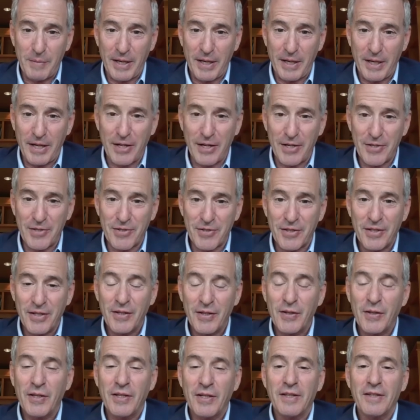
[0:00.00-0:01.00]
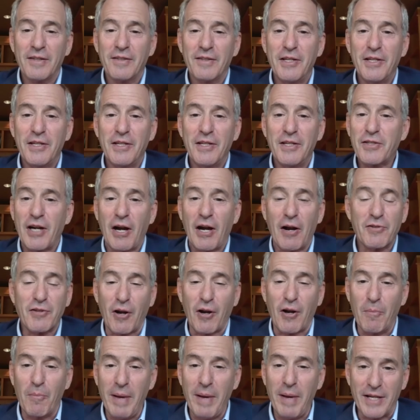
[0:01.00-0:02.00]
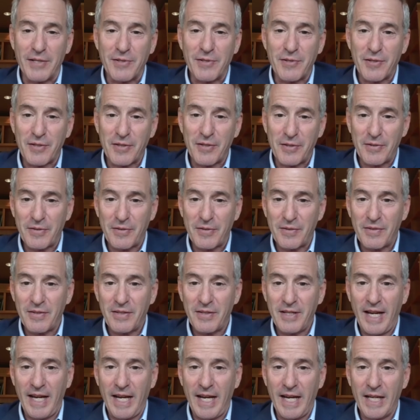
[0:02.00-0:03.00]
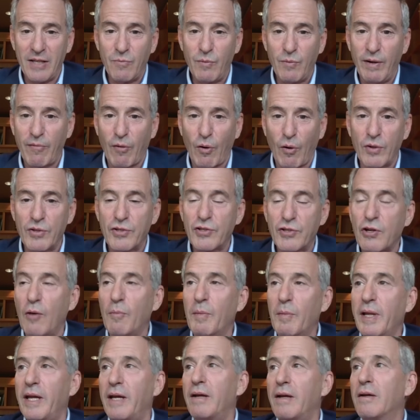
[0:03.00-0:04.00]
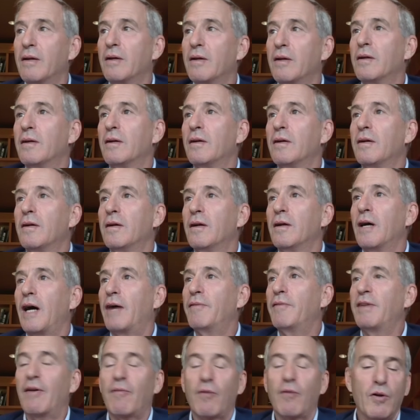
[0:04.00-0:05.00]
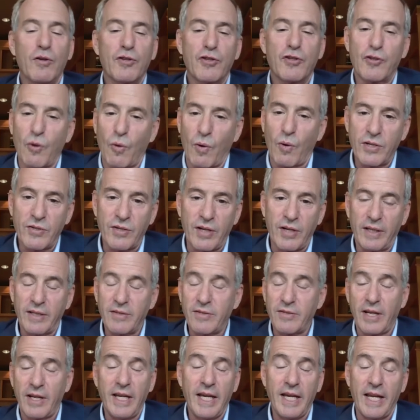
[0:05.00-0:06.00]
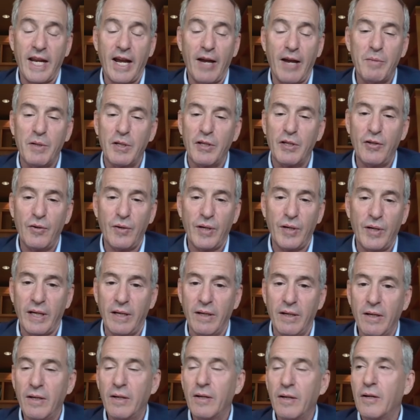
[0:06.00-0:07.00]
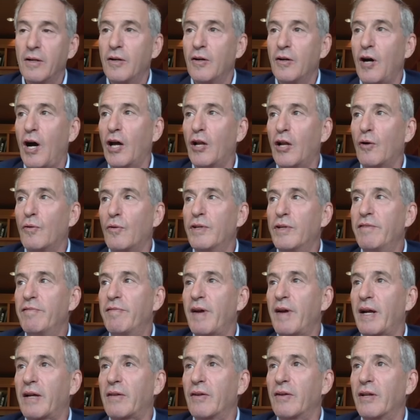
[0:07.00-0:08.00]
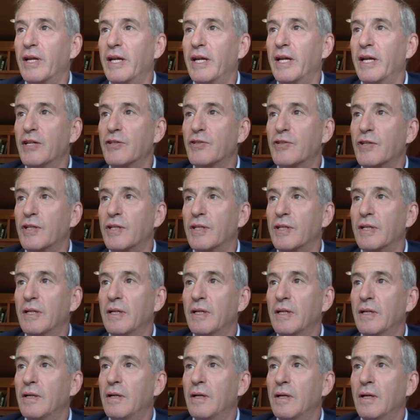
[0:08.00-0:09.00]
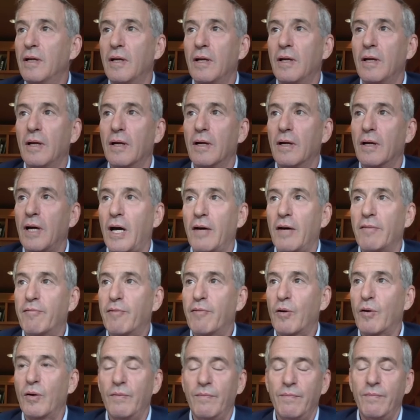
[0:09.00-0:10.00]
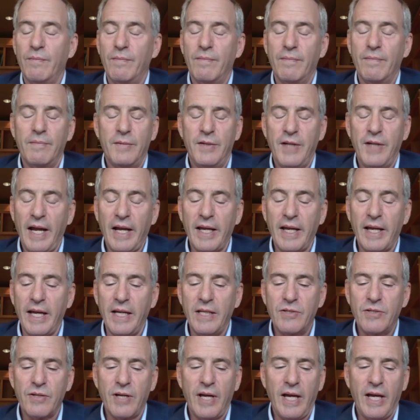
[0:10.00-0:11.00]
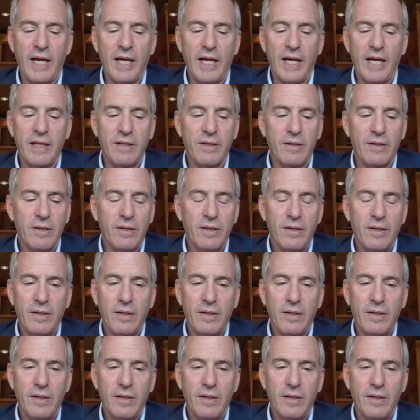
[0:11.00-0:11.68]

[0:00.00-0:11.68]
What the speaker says: Because these cars are a mess. And we've heard so many, I've never heard stories like this. Again, I've been doing auto defect litigation for decades. And,